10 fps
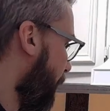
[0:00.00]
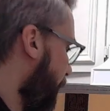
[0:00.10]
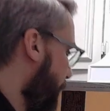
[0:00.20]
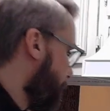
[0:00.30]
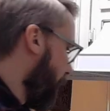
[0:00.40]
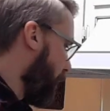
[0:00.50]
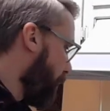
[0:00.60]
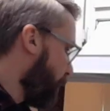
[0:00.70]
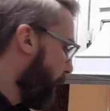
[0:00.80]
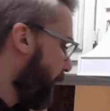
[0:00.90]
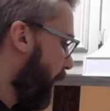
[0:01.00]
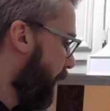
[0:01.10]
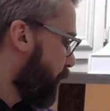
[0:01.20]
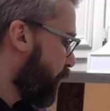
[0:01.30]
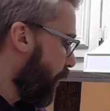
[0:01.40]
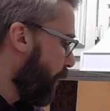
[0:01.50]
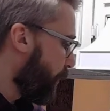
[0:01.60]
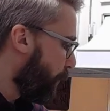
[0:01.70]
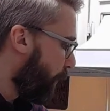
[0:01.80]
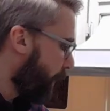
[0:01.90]
So let me kind of show you
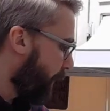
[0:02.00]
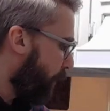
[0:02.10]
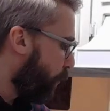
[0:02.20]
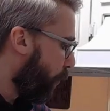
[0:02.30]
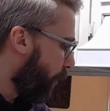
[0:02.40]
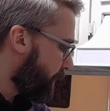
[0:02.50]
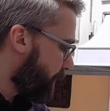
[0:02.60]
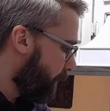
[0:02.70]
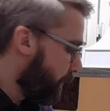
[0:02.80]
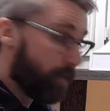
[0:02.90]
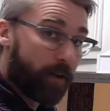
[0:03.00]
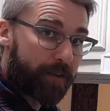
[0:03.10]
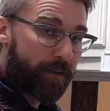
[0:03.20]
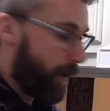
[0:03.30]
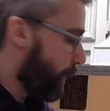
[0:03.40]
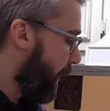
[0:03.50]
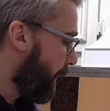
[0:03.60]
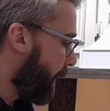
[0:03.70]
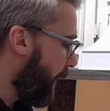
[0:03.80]
what that wort looks like right now.